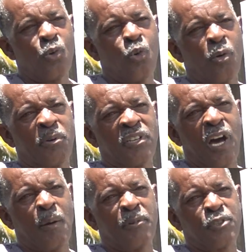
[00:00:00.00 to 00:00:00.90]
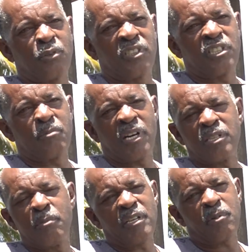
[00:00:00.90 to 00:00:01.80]
open opportunity, but
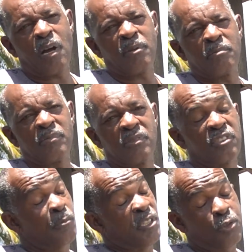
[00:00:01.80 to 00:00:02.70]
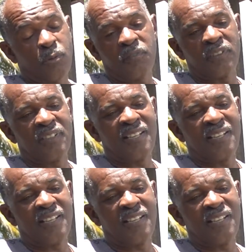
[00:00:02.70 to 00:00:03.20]
the big problem, to be truthful,